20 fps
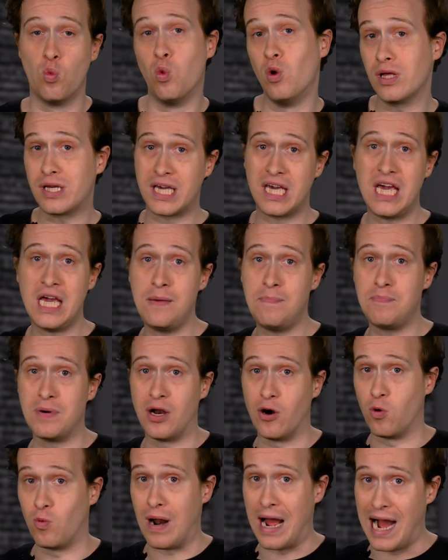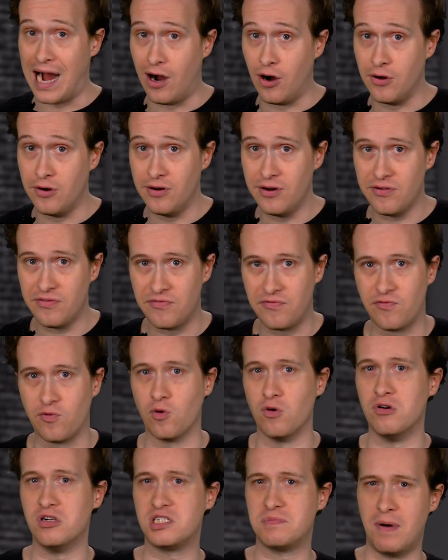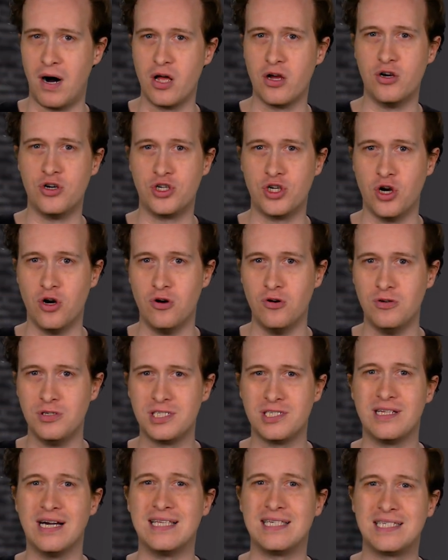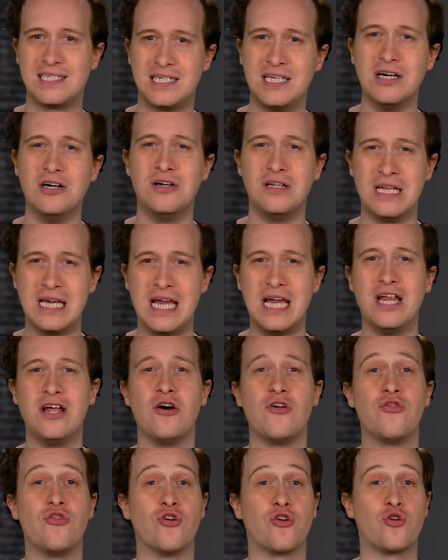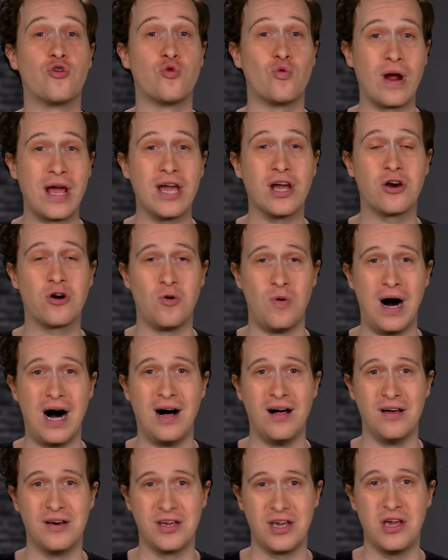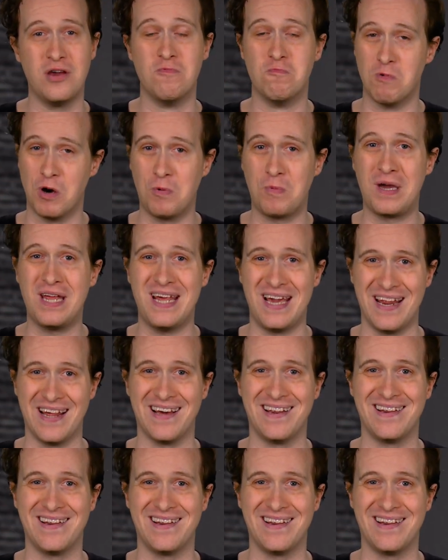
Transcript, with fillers: We'll keep it around for smaller shows that still need the great quality when we need